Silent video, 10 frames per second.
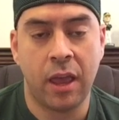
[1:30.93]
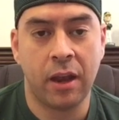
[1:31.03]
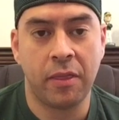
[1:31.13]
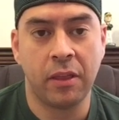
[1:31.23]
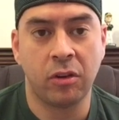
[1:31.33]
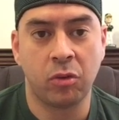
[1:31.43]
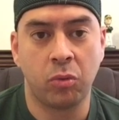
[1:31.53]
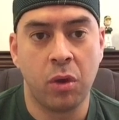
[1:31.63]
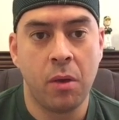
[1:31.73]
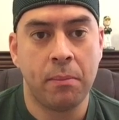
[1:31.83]
and I think
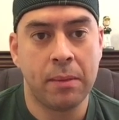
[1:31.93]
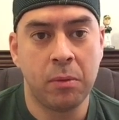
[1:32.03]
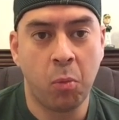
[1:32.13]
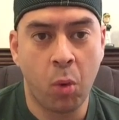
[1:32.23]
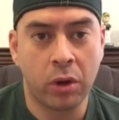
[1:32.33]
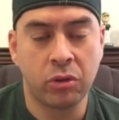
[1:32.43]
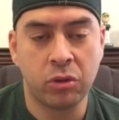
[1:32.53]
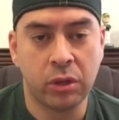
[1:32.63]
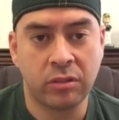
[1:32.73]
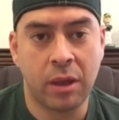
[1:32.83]
there's maybe 1 or
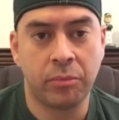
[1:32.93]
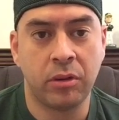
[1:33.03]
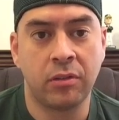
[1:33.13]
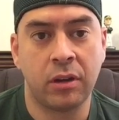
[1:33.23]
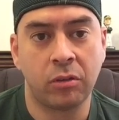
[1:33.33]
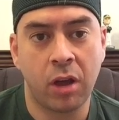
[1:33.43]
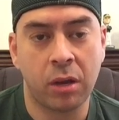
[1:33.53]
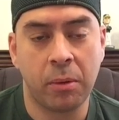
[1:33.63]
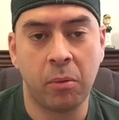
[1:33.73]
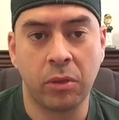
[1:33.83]
2 exceptions, and I'll
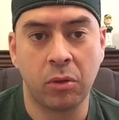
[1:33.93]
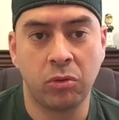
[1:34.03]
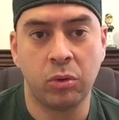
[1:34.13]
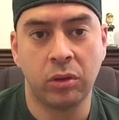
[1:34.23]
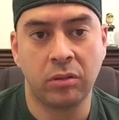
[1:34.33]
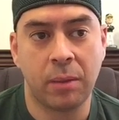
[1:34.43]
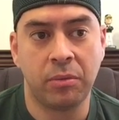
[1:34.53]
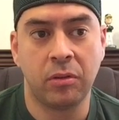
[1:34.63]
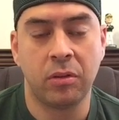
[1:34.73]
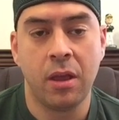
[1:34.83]
talk about what those 2
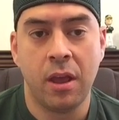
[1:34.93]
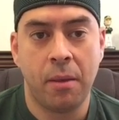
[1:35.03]
exceptions